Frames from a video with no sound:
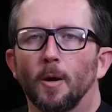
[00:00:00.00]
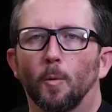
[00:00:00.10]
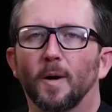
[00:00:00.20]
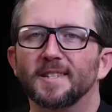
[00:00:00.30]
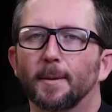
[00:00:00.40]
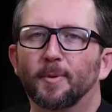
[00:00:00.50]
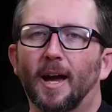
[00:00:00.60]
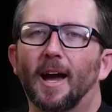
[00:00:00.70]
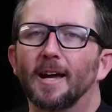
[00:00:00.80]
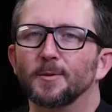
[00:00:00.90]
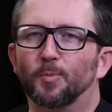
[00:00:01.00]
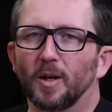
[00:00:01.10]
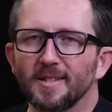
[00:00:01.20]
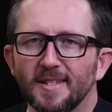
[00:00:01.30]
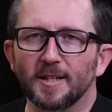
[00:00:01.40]
What's up, guys?
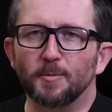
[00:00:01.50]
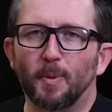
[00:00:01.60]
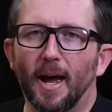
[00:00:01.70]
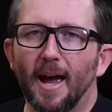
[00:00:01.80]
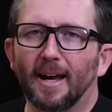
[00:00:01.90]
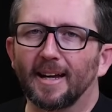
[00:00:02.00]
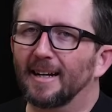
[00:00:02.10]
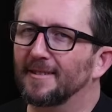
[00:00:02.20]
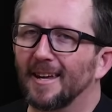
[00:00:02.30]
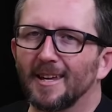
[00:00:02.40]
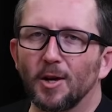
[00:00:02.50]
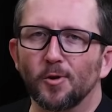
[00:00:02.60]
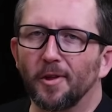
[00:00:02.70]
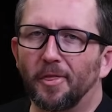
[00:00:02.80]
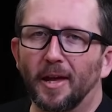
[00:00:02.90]
BrunsNick's back, and it's a
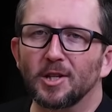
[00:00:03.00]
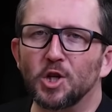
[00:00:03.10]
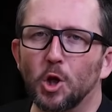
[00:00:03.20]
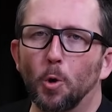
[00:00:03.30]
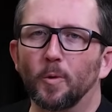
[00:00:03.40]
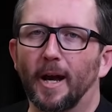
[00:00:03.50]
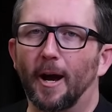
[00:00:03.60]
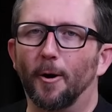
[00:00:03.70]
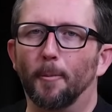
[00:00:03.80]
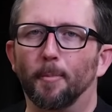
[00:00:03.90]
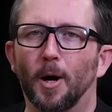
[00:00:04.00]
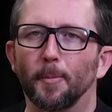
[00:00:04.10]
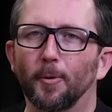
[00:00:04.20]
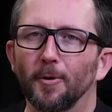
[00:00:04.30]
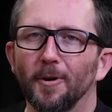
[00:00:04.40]
urethane showdown.
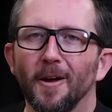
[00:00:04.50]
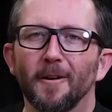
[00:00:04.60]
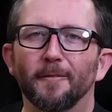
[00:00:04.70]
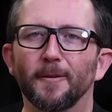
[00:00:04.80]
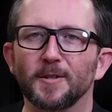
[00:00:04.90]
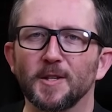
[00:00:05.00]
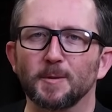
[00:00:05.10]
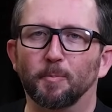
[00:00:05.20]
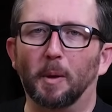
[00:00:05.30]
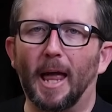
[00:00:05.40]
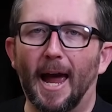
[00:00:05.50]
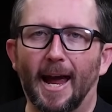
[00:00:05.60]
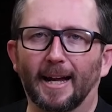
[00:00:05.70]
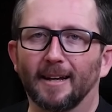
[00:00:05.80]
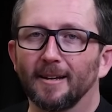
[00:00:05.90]
Purple versus
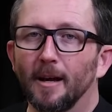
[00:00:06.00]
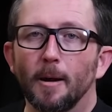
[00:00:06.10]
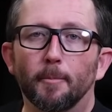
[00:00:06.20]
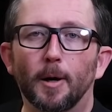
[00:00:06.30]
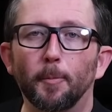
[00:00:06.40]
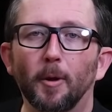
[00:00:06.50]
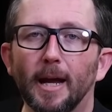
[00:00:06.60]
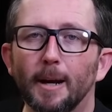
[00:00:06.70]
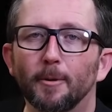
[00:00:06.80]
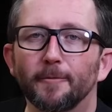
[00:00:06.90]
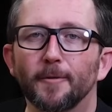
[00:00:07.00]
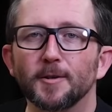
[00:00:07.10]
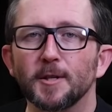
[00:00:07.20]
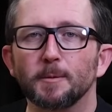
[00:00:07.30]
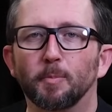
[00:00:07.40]
black. Purple hammer
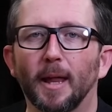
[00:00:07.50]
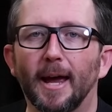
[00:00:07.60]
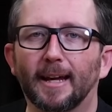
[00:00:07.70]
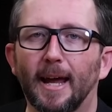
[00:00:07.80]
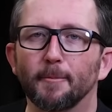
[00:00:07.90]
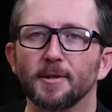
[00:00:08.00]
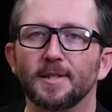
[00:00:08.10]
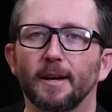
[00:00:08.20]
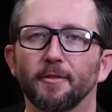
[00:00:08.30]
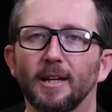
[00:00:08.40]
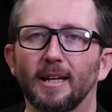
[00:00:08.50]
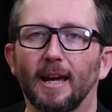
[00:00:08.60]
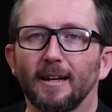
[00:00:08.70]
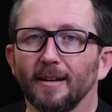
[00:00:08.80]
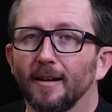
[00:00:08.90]
versus black hammer
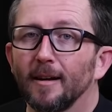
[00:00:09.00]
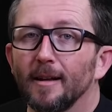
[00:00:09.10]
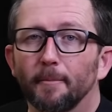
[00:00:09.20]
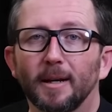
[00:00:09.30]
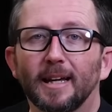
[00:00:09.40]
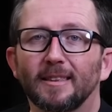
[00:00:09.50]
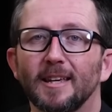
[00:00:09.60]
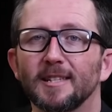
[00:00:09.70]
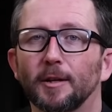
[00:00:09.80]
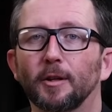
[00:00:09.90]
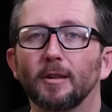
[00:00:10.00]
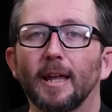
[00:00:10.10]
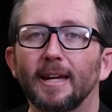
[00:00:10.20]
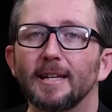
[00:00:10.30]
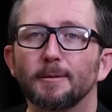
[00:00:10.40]
78. I'm gonna get these on the
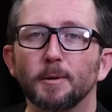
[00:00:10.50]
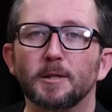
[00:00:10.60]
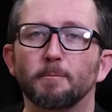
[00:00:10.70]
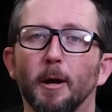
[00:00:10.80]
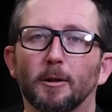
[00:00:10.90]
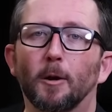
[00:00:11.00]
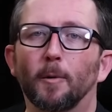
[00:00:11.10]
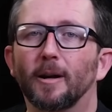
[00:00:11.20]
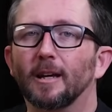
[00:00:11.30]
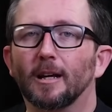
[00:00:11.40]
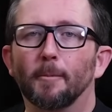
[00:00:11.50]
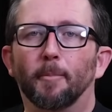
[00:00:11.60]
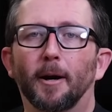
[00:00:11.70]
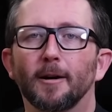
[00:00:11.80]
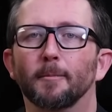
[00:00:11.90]
lanes with SPECTO running and
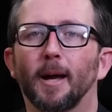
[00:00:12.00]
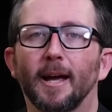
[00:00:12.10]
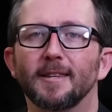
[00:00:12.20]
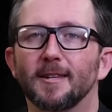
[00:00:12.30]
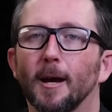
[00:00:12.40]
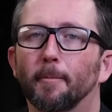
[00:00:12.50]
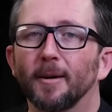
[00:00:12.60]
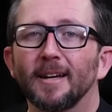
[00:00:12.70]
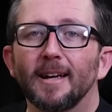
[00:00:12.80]
compare them heads up